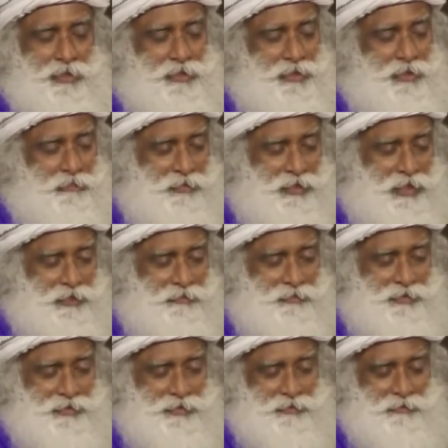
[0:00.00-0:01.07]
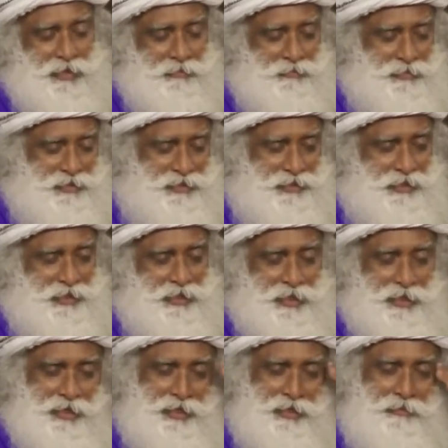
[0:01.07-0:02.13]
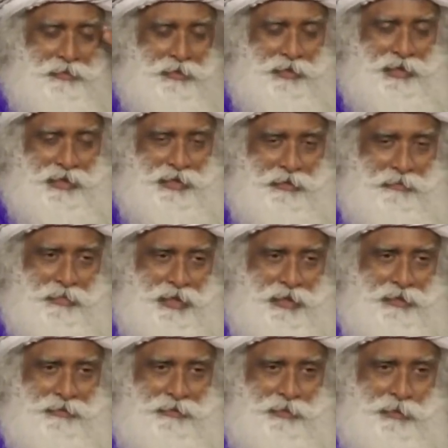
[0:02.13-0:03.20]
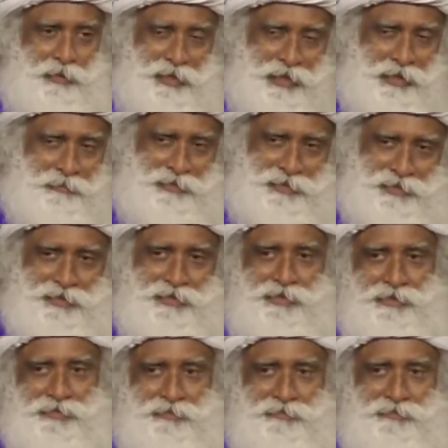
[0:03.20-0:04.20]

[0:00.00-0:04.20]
sometimes by mistake I end up calling them by old names.